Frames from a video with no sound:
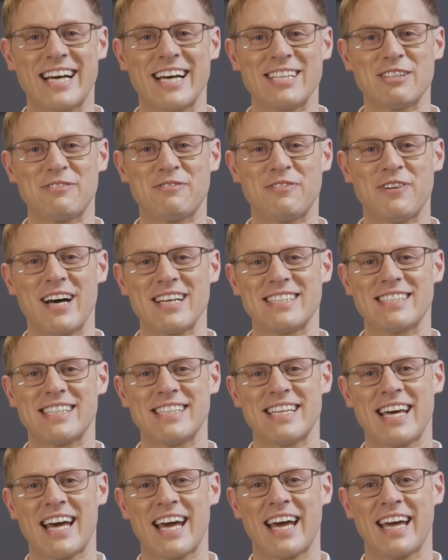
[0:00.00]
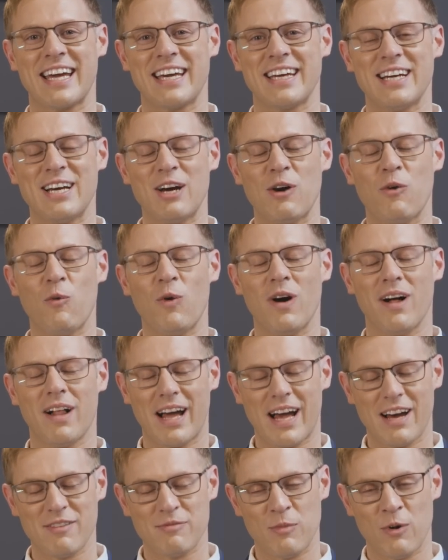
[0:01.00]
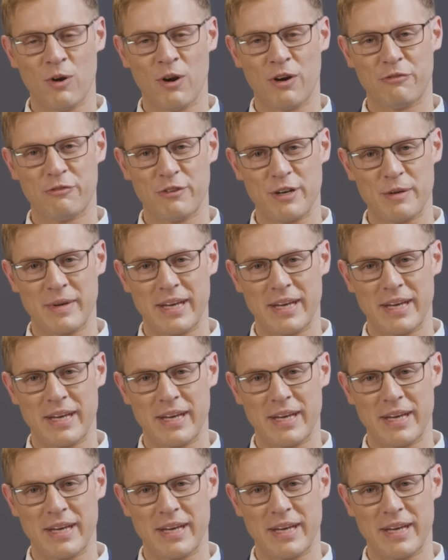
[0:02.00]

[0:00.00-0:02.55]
does it for us today. We'll have more free